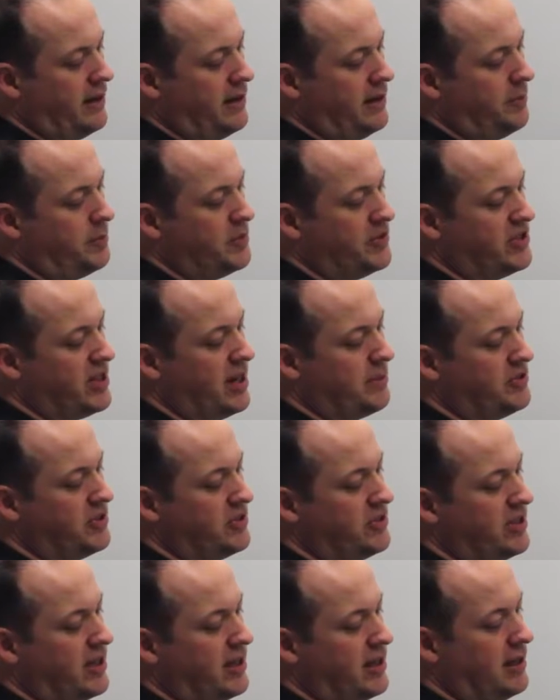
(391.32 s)
now perceptions
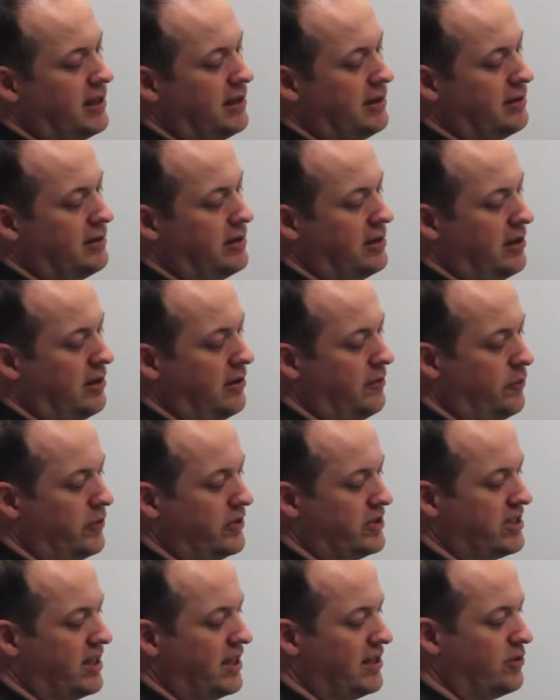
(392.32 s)
are, we
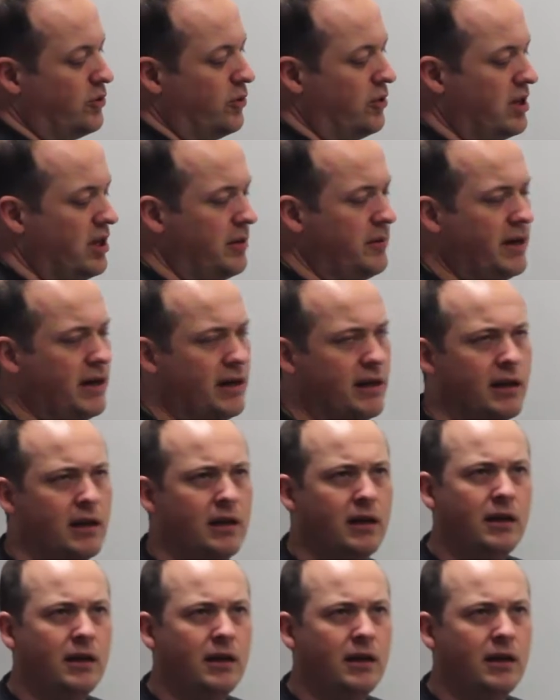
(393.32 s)
start talking about,